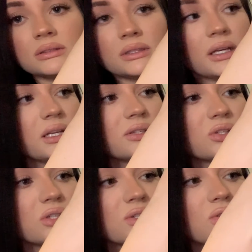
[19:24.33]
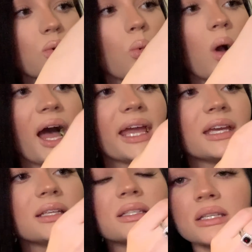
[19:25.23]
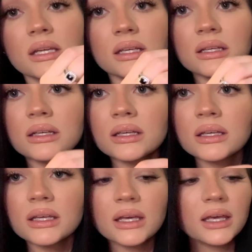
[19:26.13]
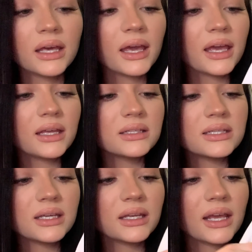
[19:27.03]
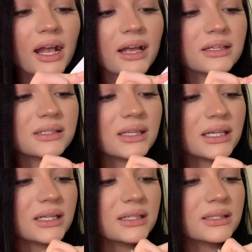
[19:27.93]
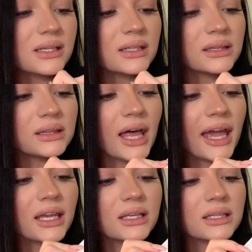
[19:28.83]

It is just white, and it has these light